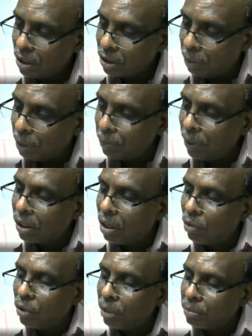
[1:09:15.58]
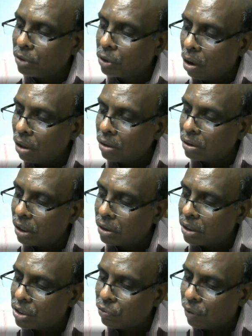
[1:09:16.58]
The people round him thought that
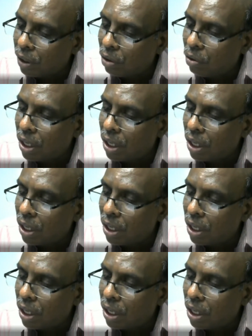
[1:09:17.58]
this fellow